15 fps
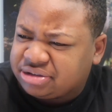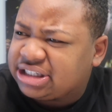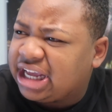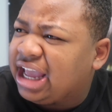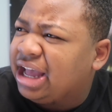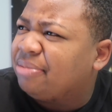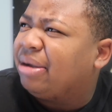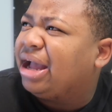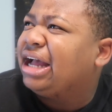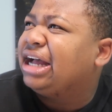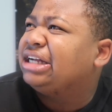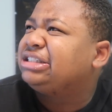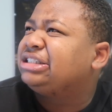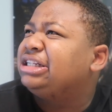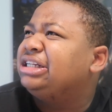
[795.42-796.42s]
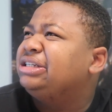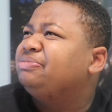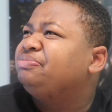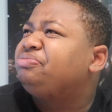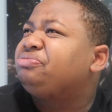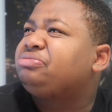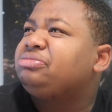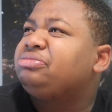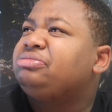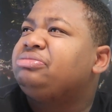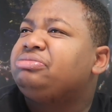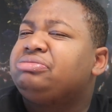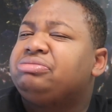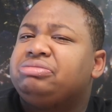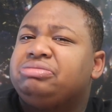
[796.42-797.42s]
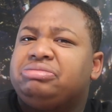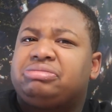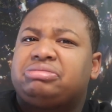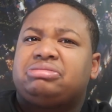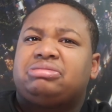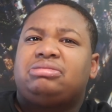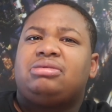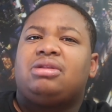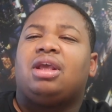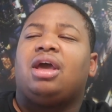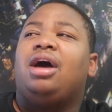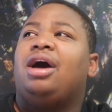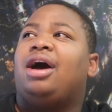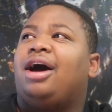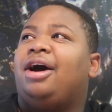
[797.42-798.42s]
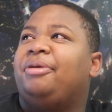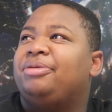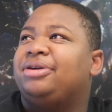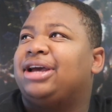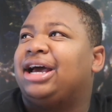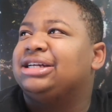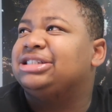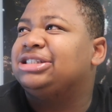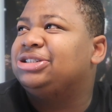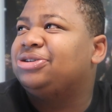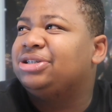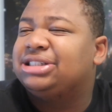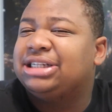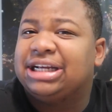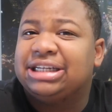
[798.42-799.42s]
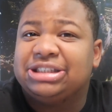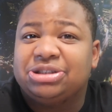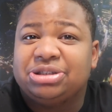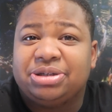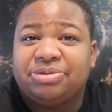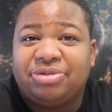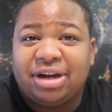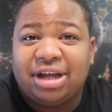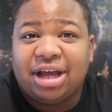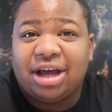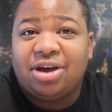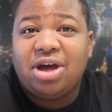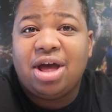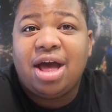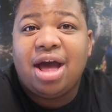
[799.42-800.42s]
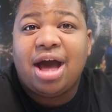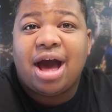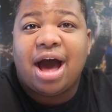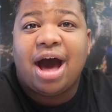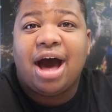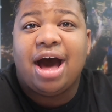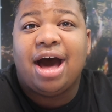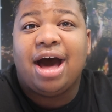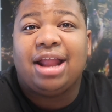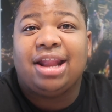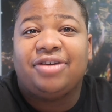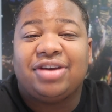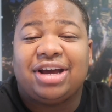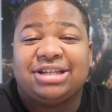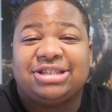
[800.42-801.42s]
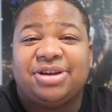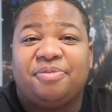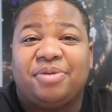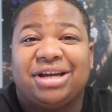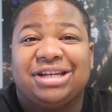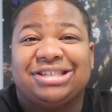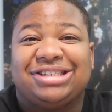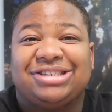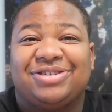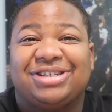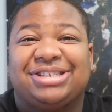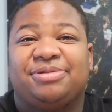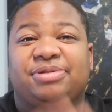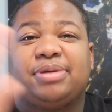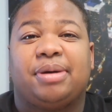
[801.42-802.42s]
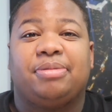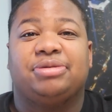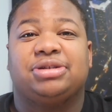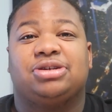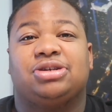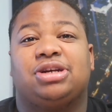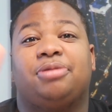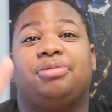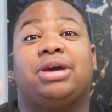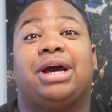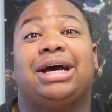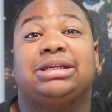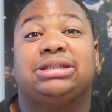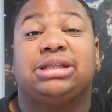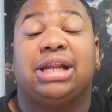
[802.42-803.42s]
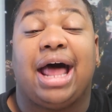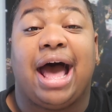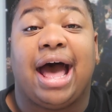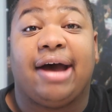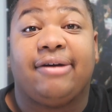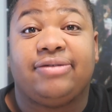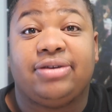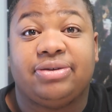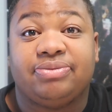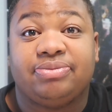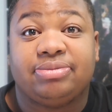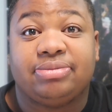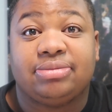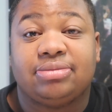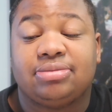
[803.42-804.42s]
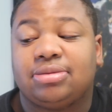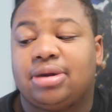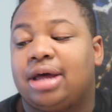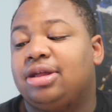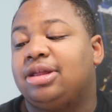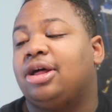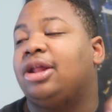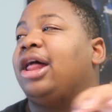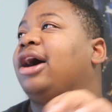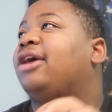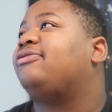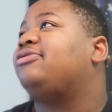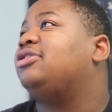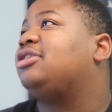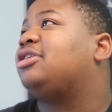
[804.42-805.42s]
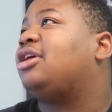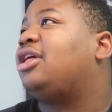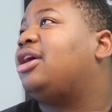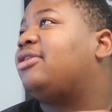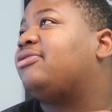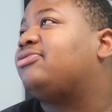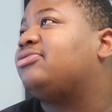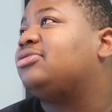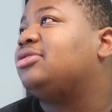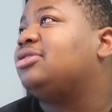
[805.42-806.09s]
Damn, Ashley. I hope you guys enjoyed today's YouTube video. Love you guys so much. What's popping? What's good? I hope you guys laughed. I think they'll laugh. You think they'll laugh?